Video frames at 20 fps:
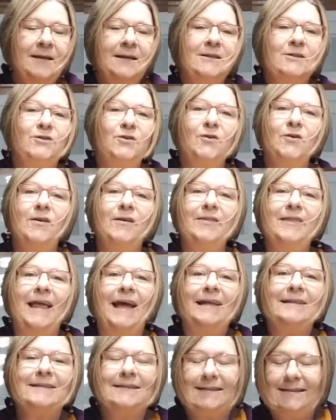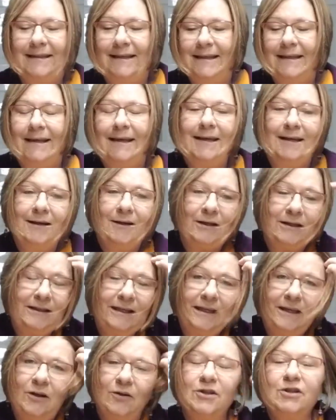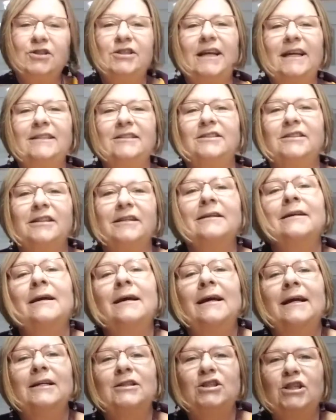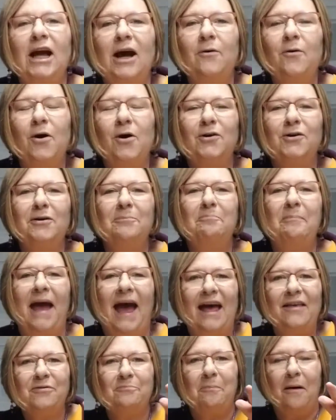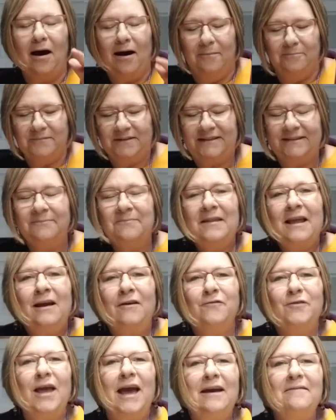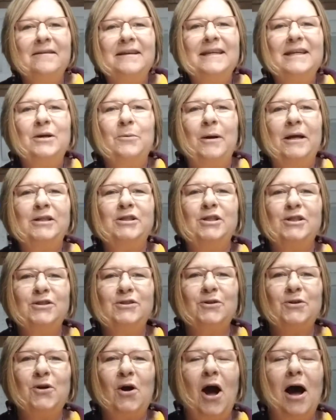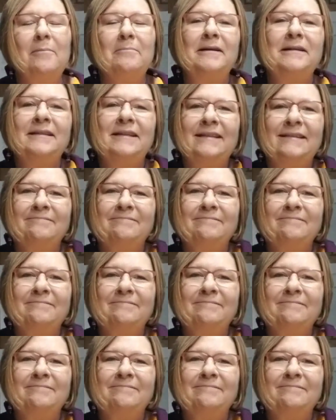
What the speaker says: So that's decongestant shower or bath bombs. If you have any questions or comment,